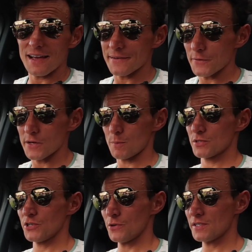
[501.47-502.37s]
got the
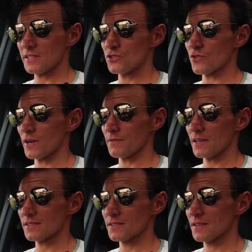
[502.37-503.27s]
opportunity to drive
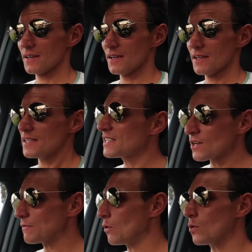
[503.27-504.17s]
this. There's
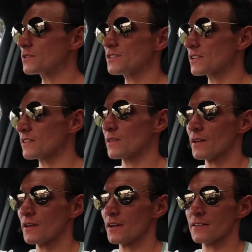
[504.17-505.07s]
enough horses under
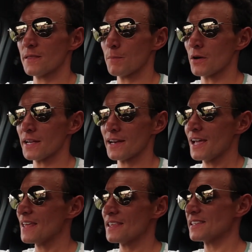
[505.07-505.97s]
the bonnet.
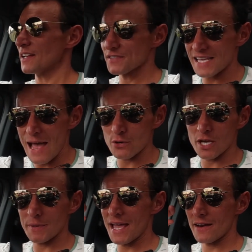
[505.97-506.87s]
There's enough sound
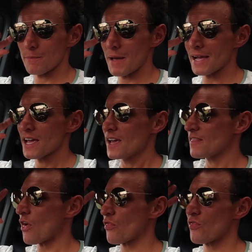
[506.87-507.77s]
coming out of the back.
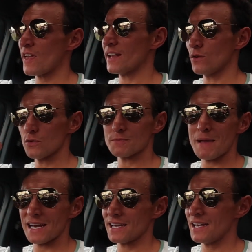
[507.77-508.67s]
The thing looks
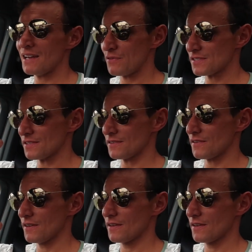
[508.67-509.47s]
magnificent.